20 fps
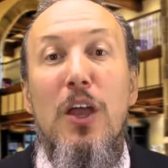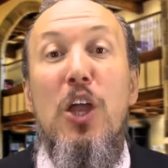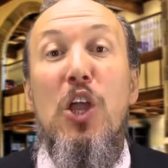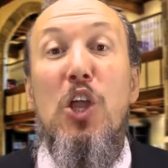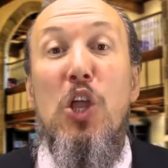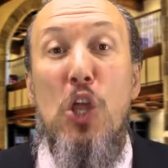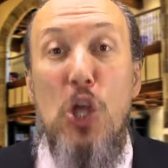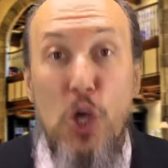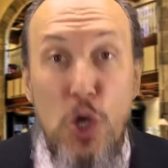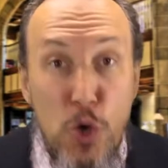
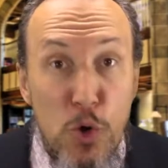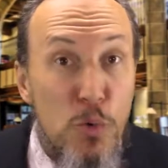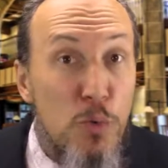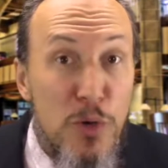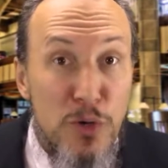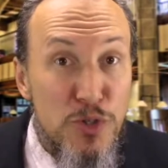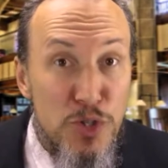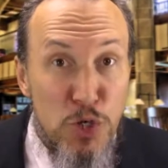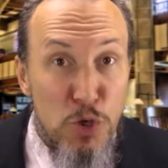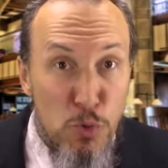you
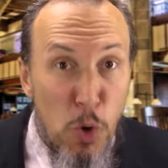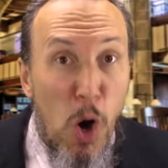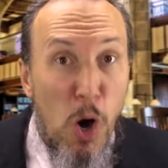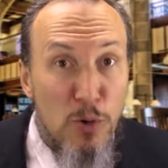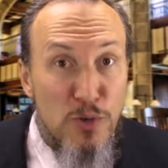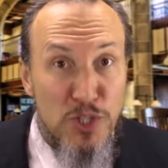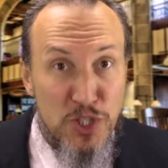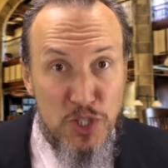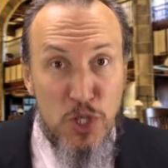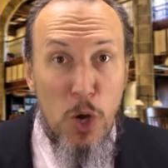will do
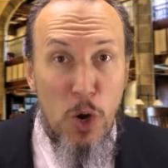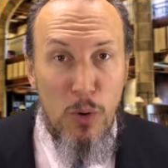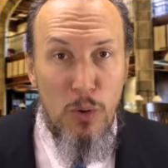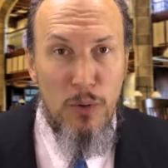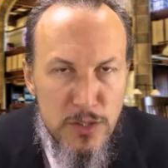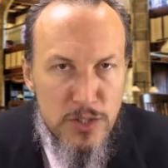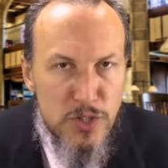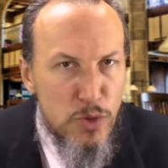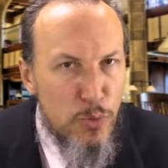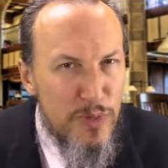also.
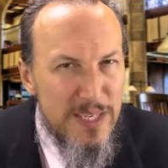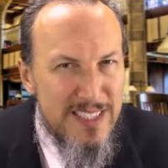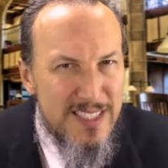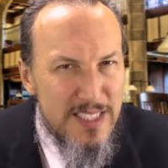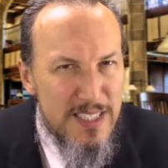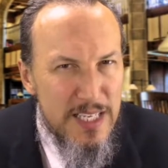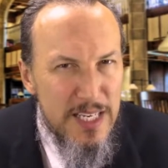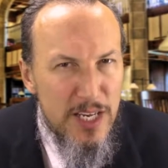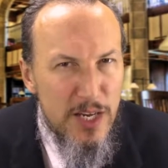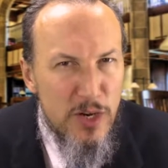So we
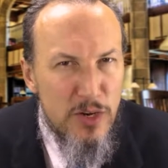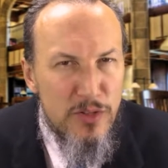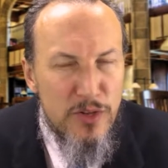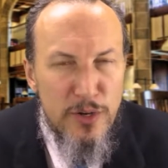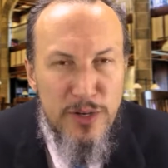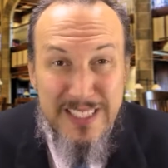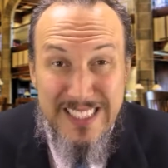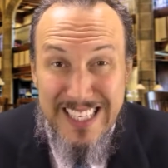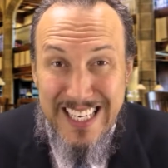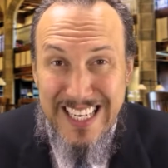see here
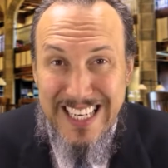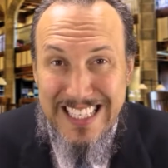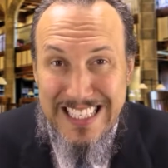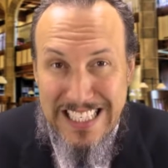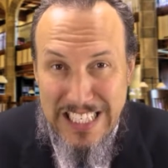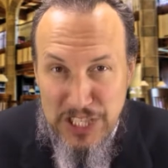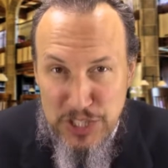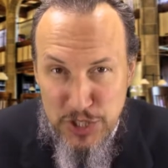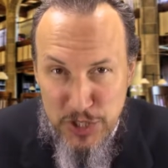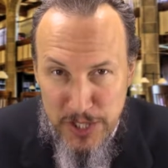there is a
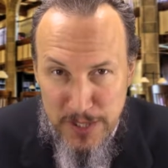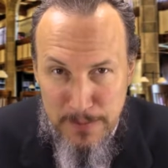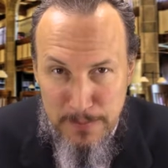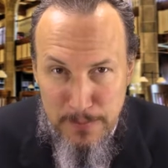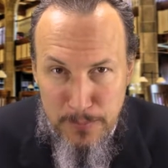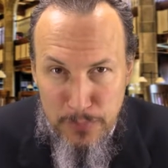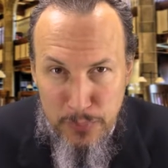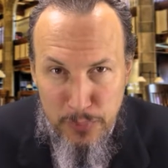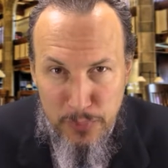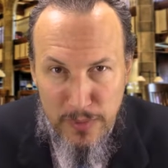condition.
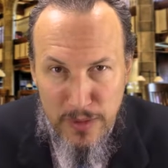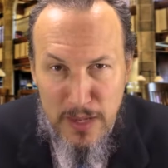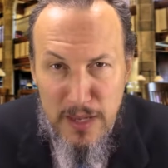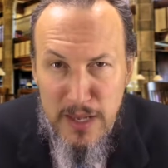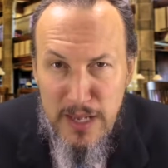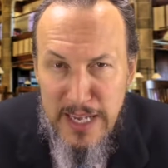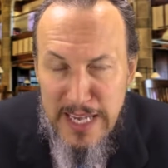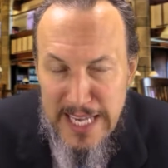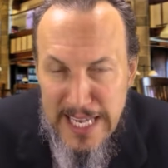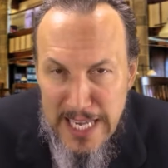
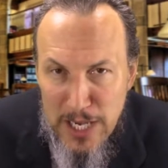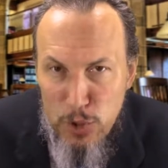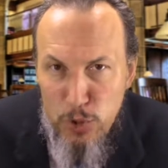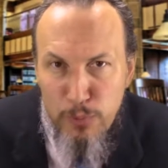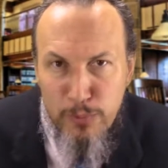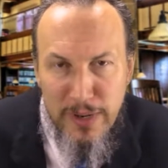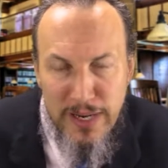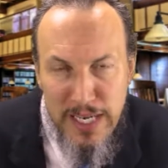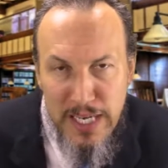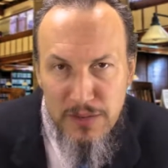He who
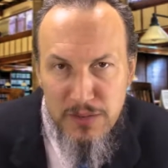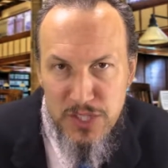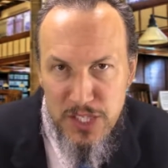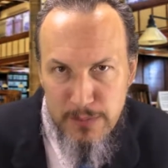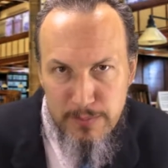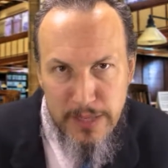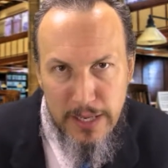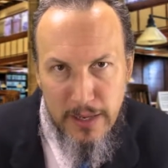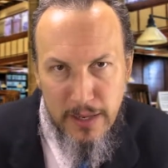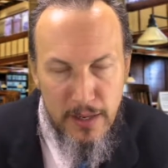believes
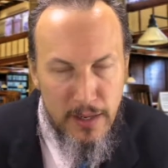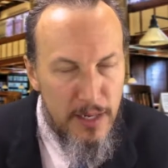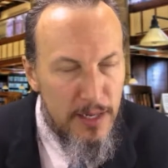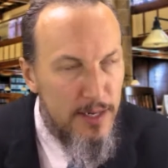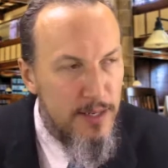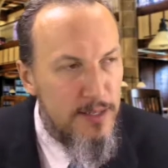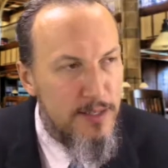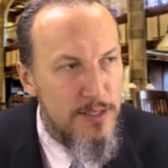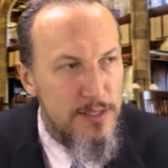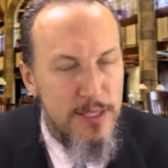in me, he
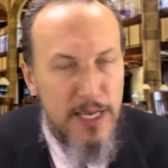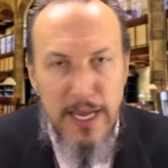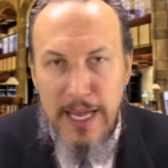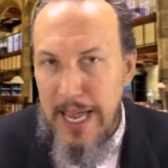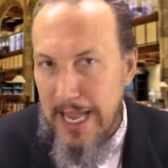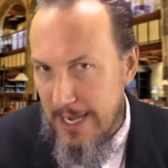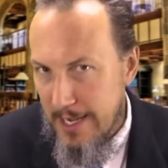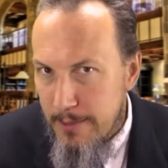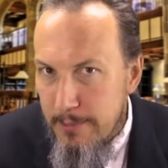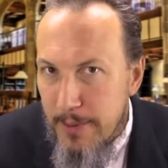didn't say
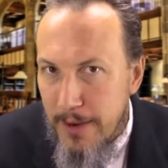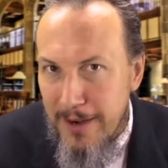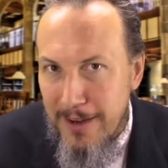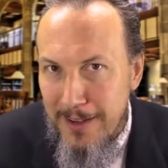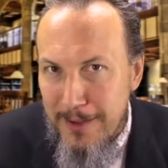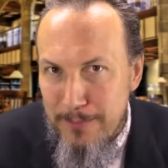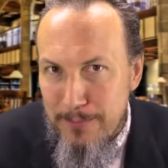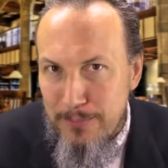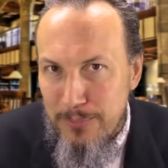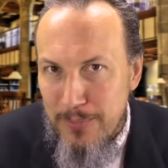
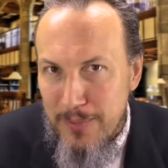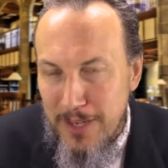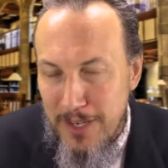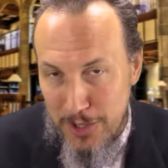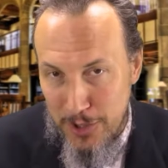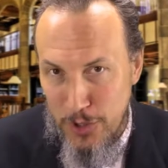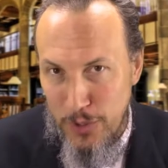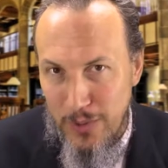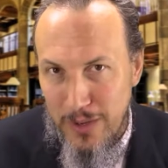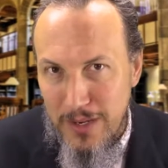anybody
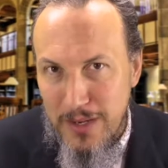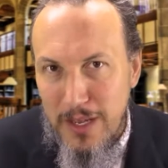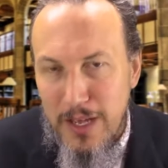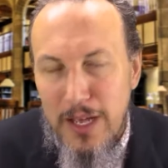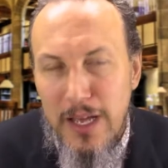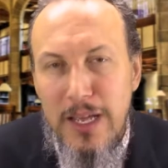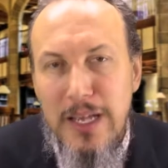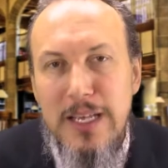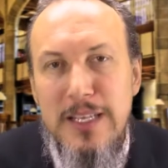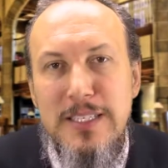can do it.
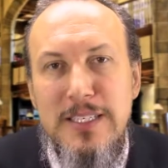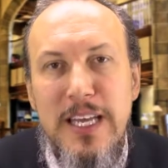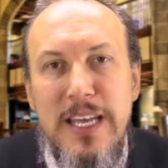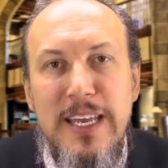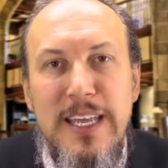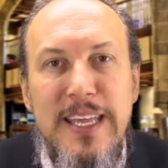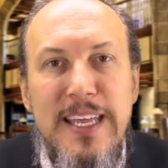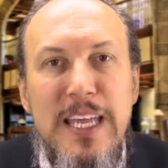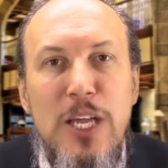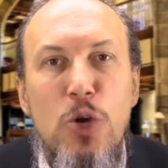He said,
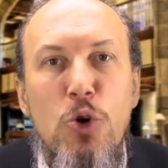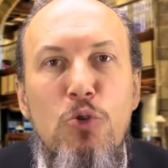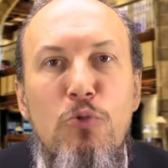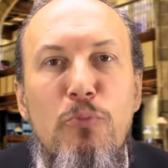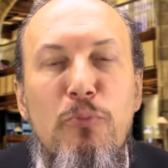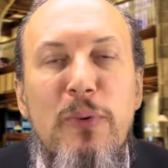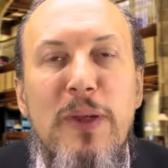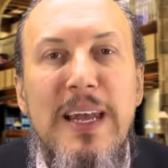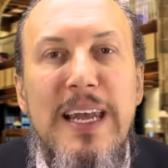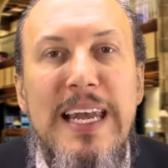he who
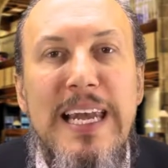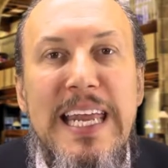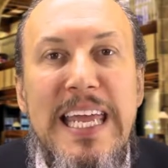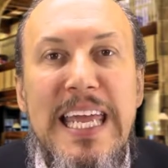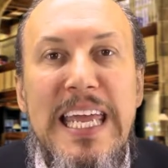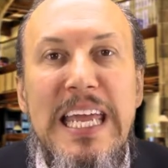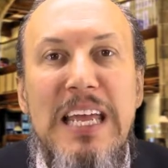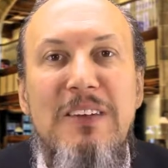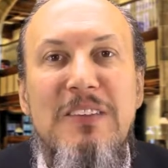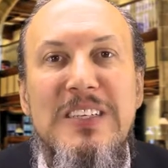
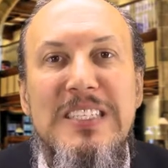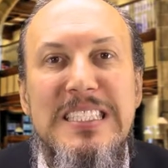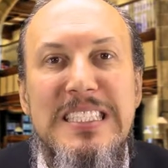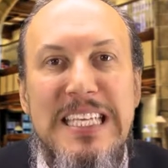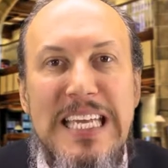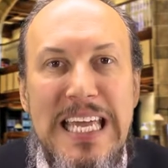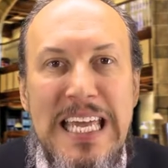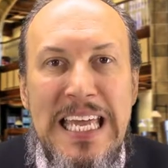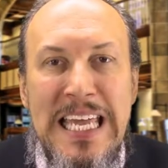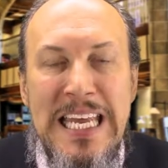believes
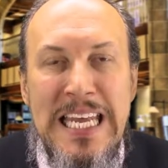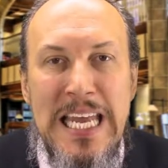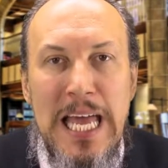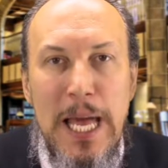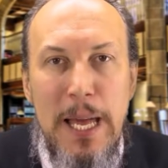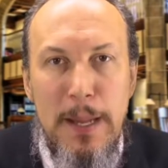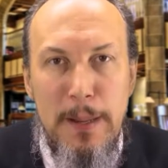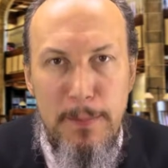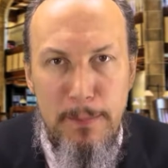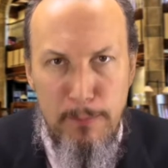in
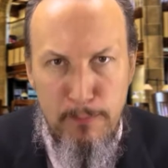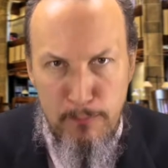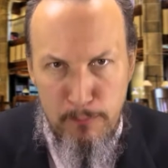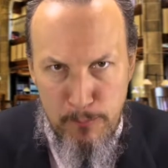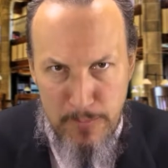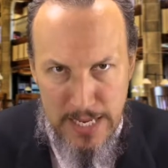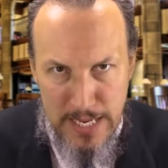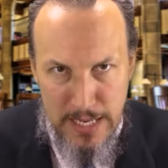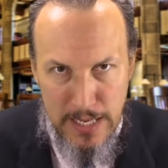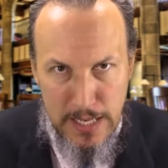
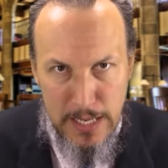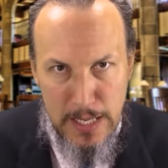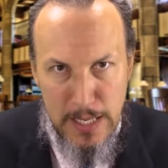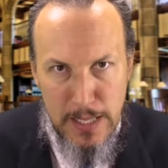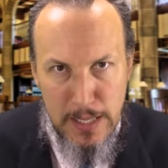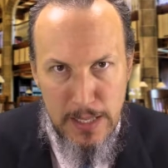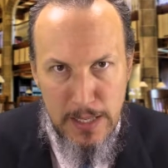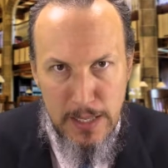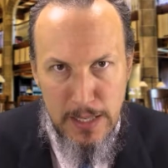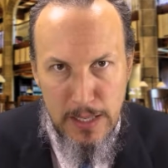me.
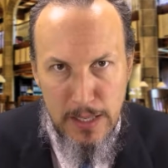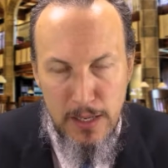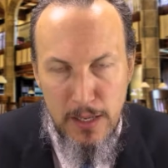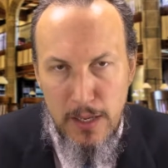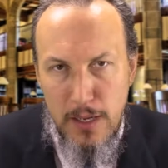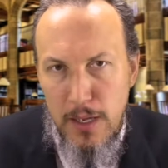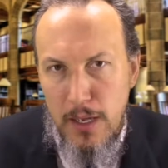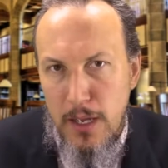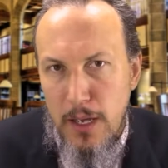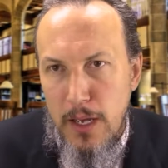
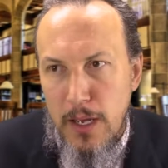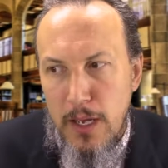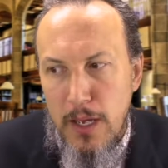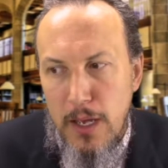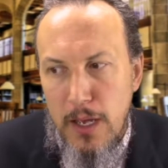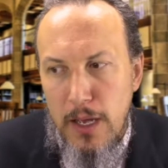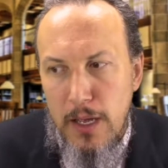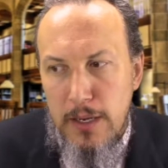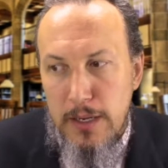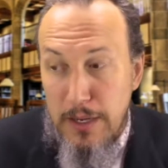
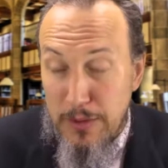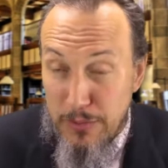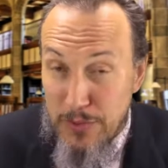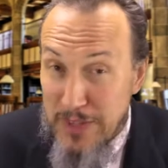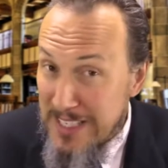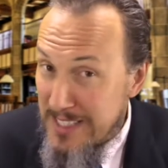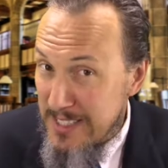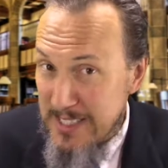This